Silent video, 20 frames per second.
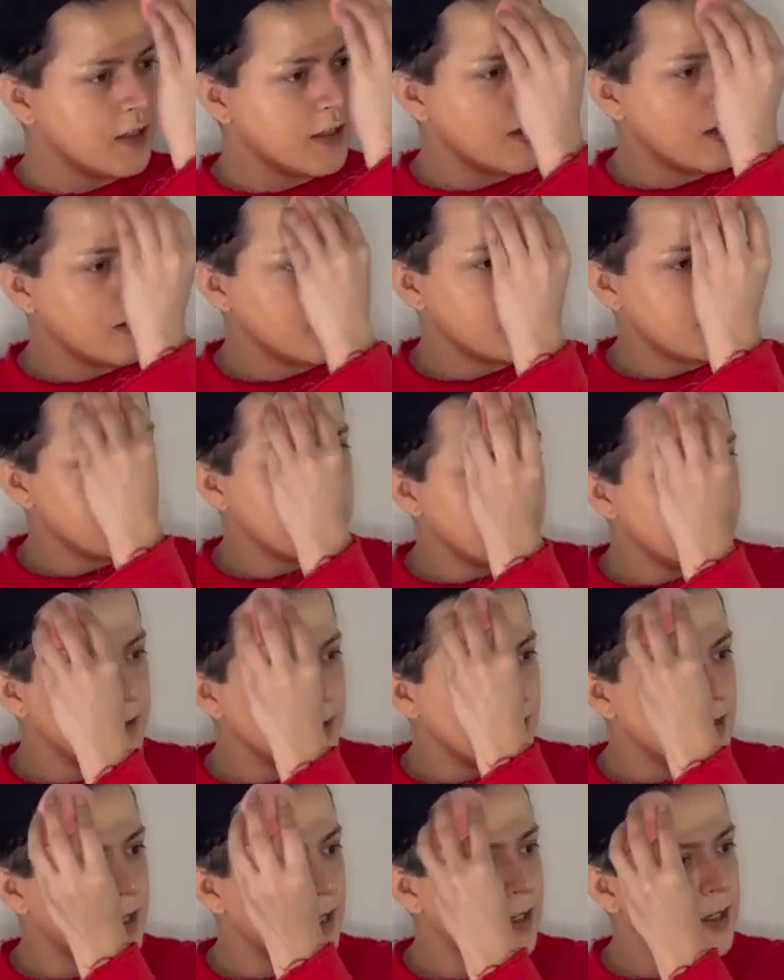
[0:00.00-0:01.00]
I just
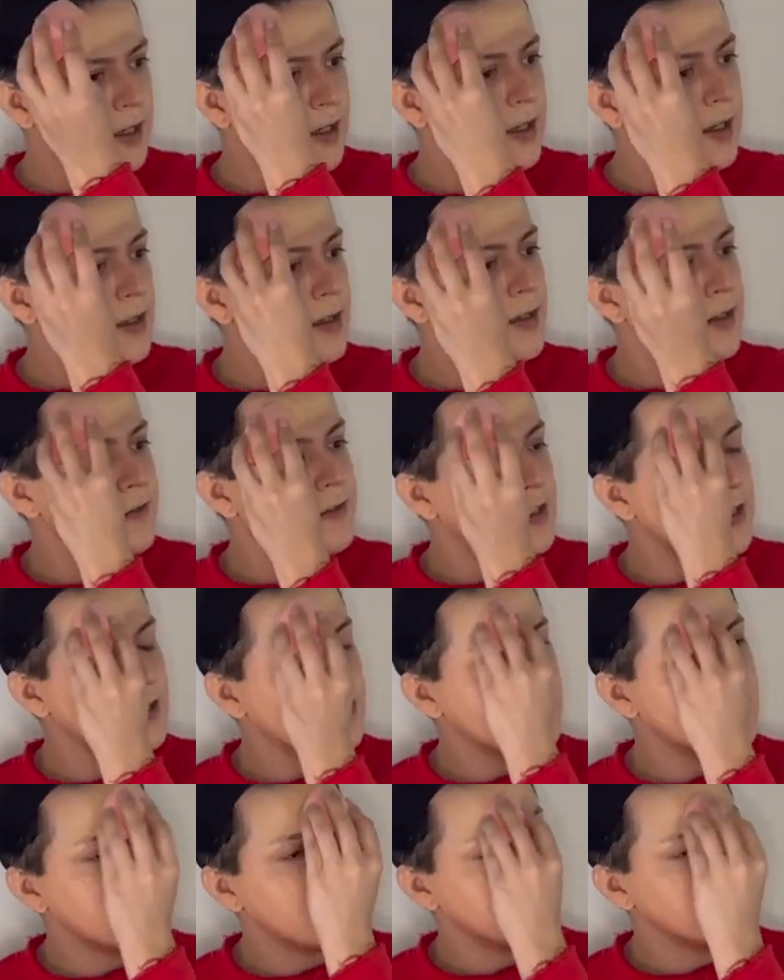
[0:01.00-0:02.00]
feel like it leaves it
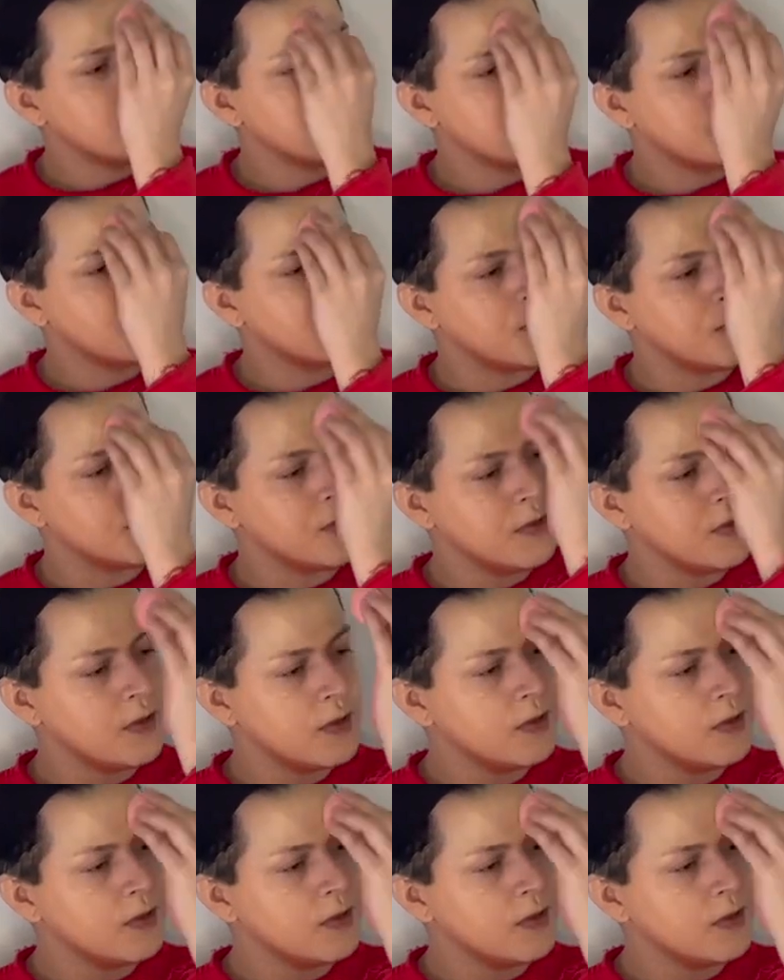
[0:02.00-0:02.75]
so smooth.